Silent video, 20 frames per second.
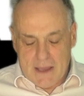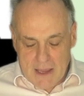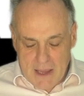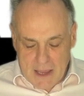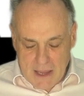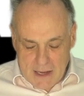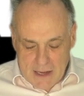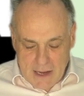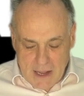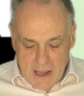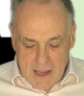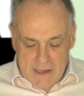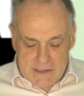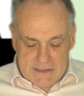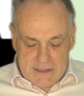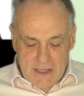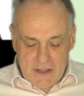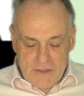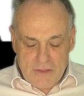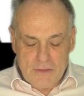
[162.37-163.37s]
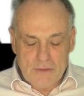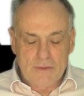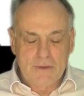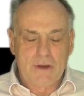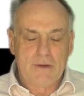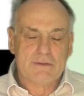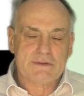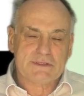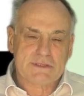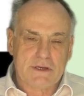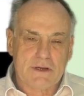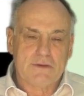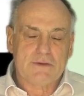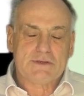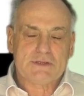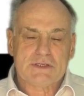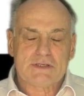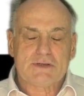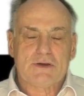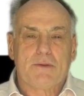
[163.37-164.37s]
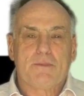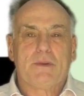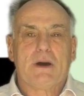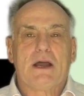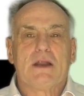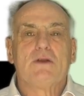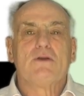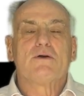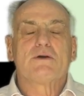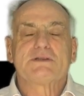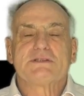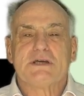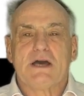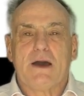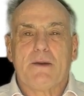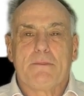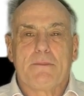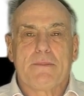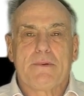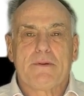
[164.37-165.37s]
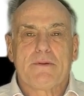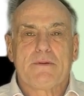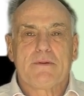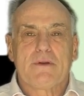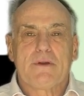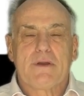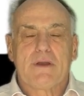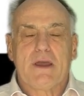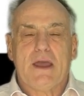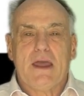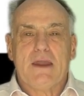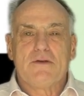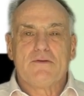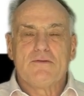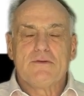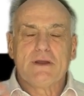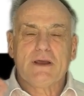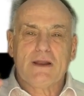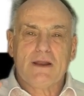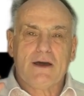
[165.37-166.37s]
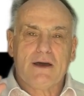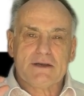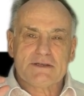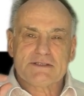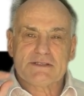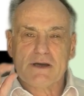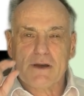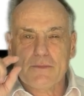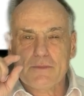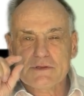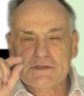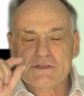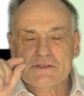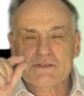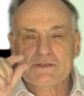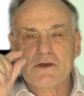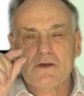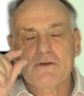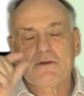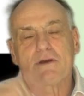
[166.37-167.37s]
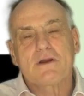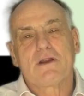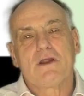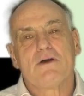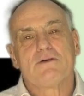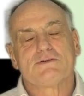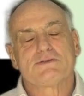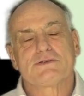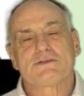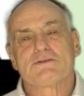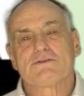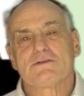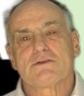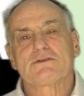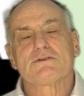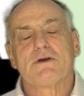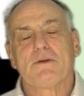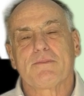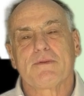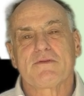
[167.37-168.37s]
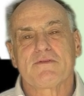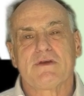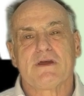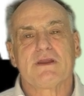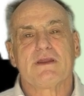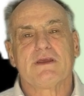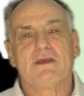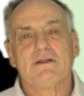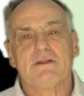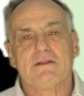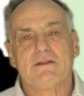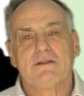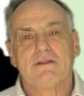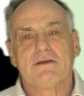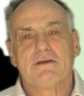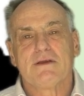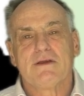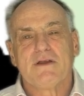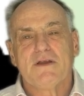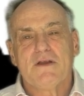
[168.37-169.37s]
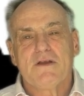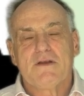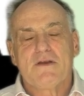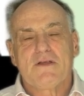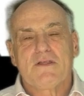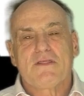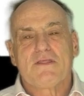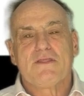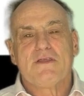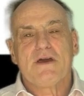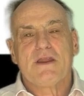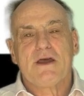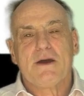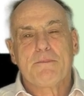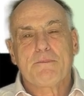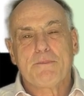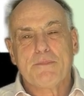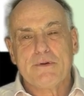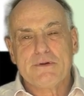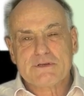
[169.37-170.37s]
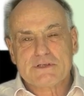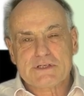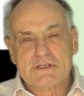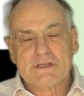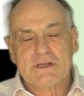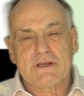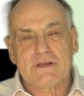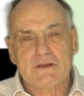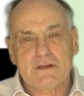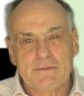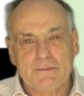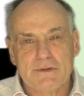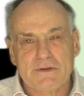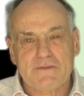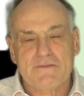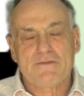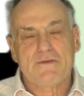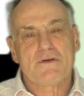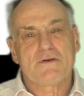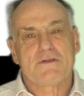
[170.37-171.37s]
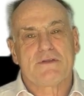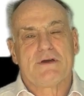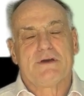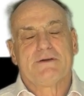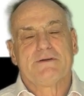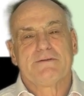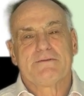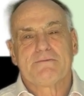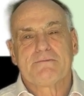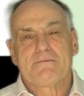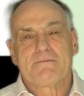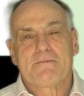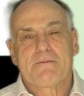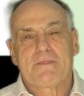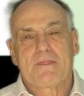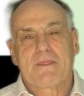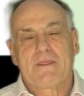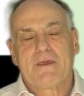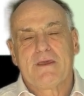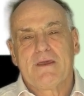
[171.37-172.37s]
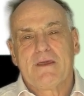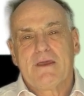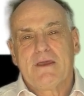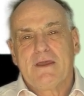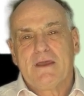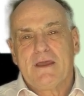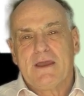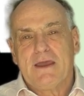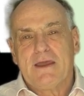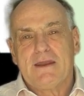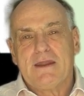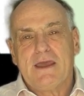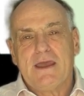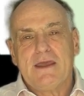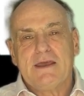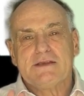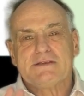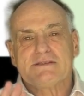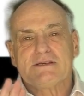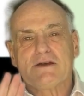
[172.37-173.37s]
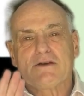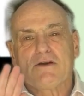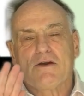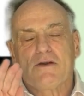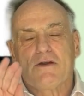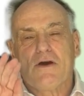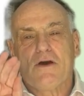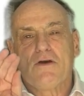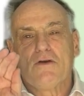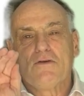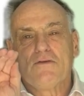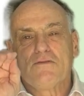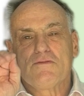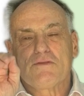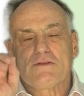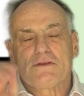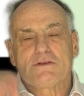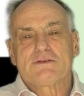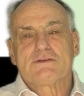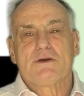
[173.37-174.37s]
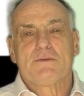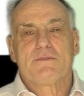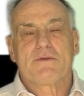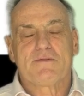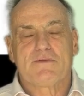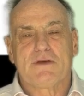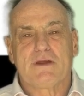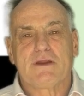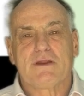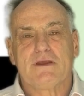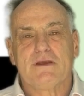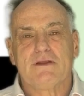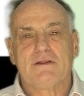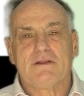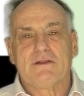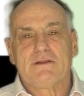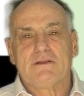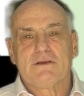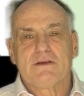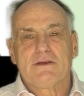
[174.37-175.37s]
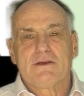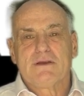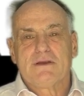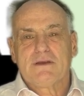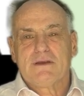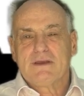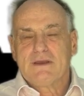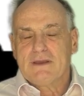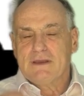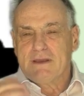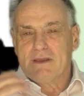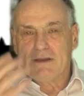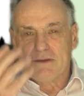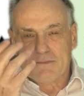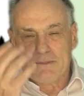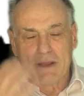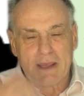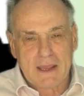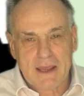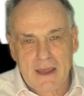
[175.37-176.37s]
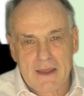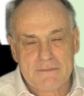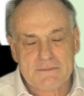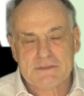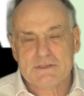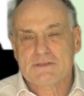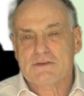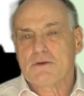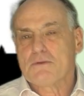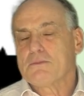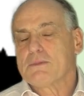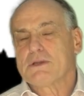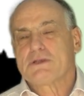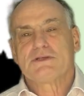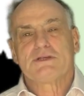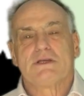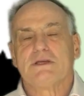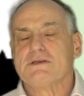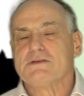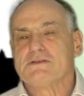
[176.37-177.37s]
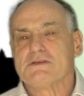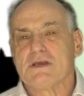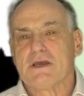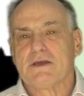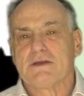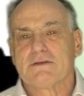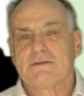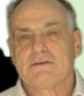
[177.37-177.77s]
And as I thought I was going to stop, I looked up and realized I was so close to the top of that hill that I pushed a little bit further. And as I got over the top of that hill, it became so much easier.